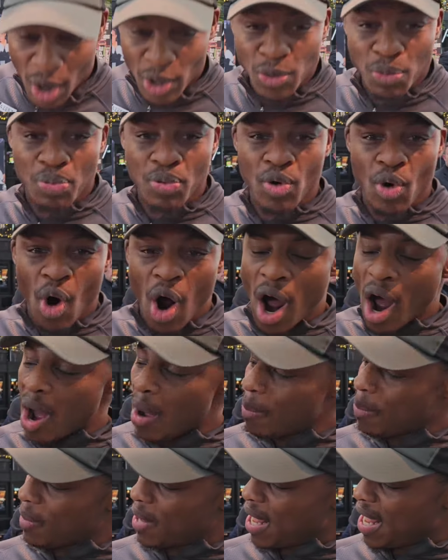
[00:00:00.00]
I was brought
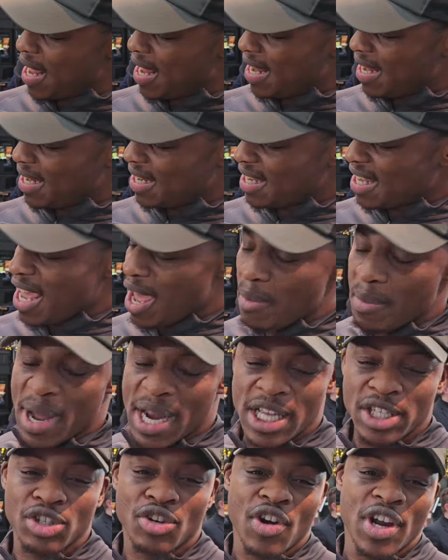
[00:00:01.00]
up. And yeah,
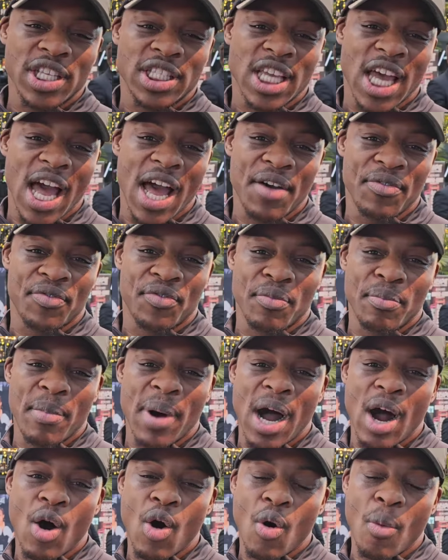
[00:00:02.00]
man, it's great to have
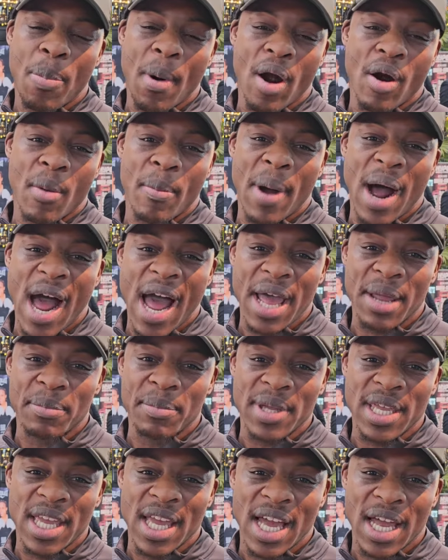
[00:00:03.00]
my whole borough
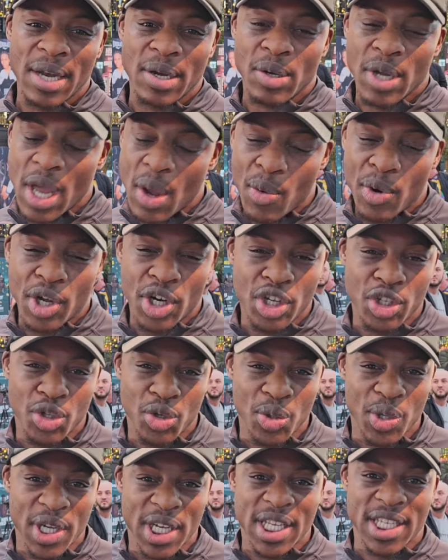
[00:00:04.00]
behind me. And yeah, we're gonna
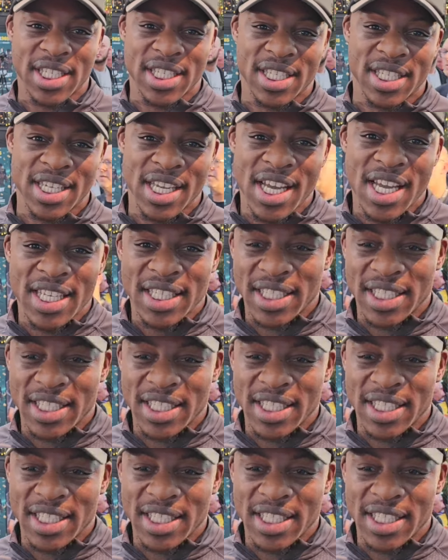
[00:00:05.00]
do it this